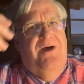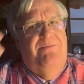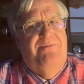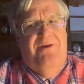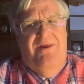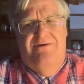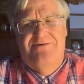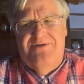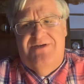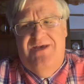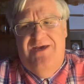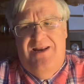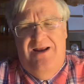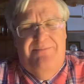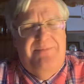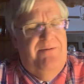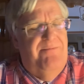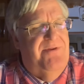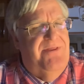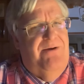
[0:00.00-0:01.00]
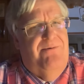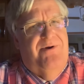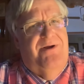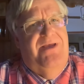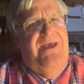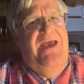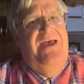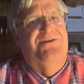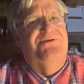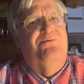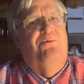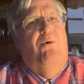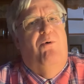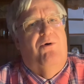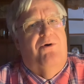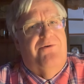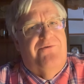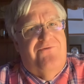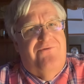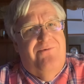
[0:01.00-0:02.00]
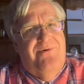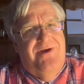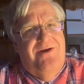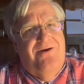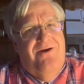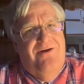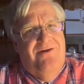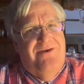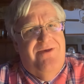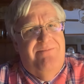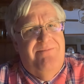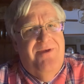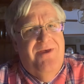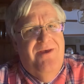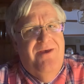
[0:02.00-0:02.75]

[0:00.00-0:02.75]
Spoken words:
But when I was a kid, I remember there were gas wars, we called them,